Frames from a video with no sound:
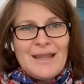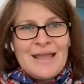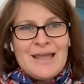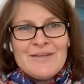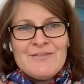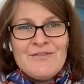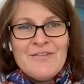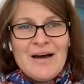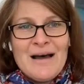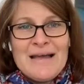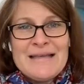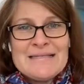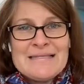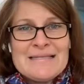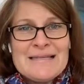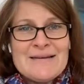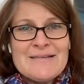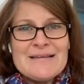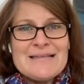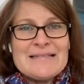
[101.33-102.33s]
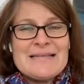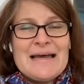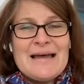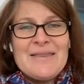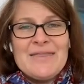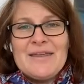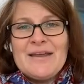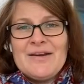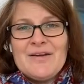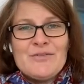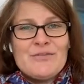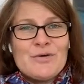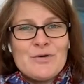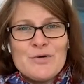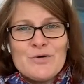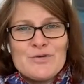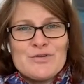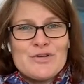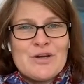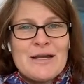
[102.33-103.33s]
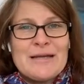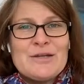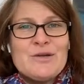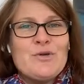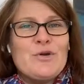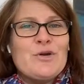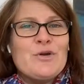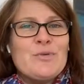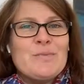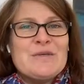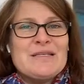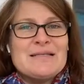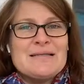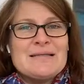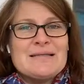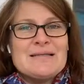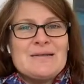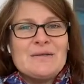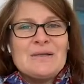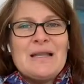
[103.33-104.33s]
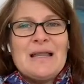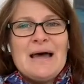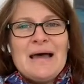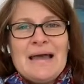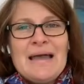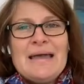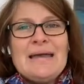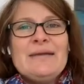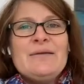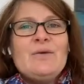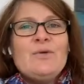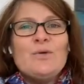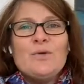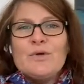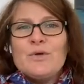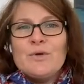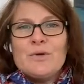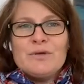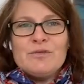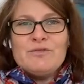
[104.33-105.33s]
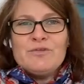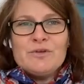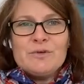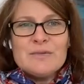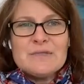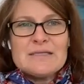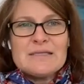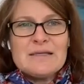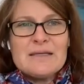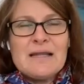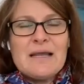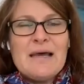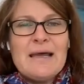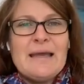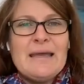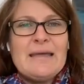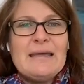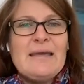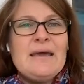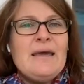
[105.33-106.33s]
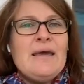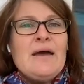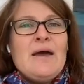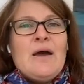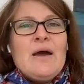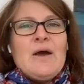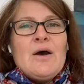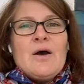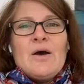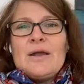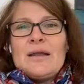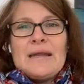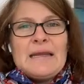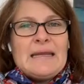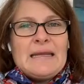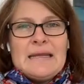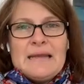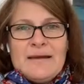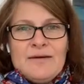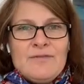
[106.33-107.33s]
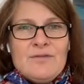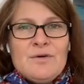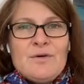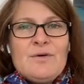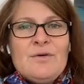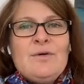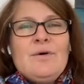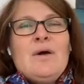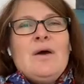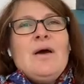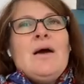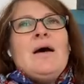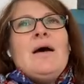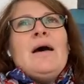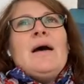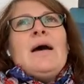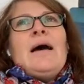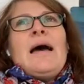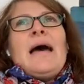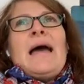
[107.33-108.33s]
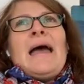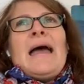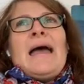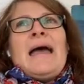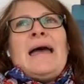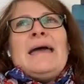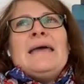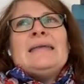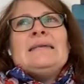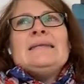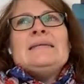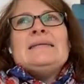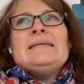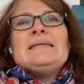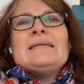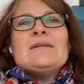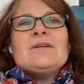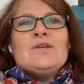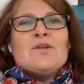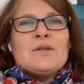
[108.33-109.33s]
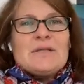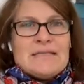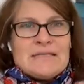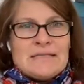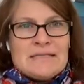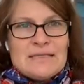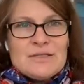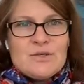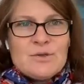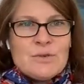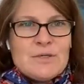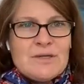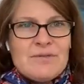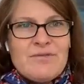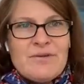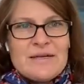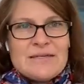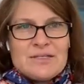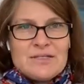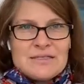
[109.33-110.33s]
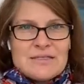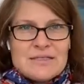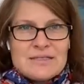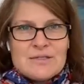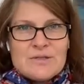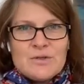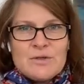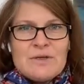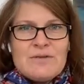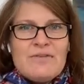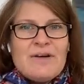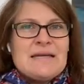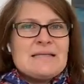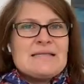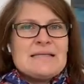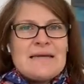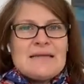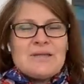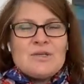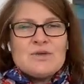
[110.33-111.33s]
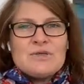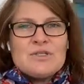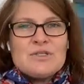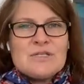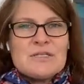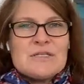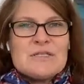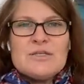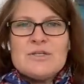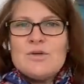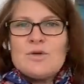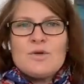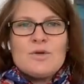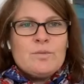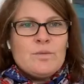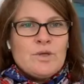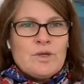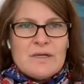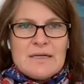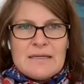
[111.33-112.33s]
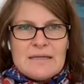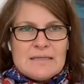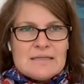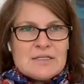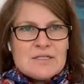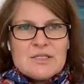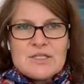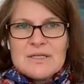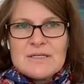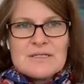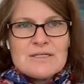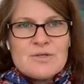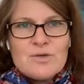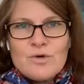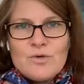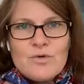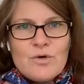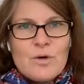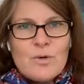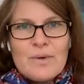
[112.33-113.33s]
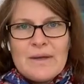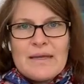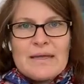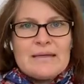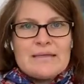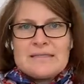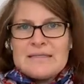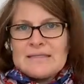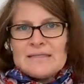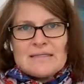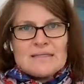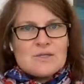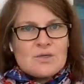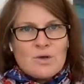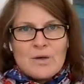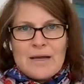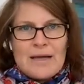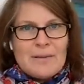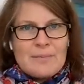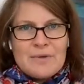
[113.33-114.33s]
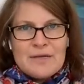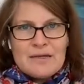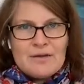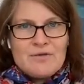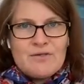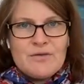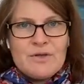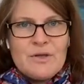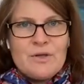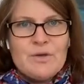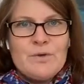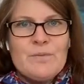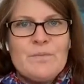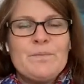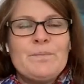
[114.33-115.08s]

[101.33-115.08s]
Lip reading: advice there is out there if you're trying to grow your business online or your influence online at any level, and you're listening to all the advice, and your community is just not growing. It's just not happening for you.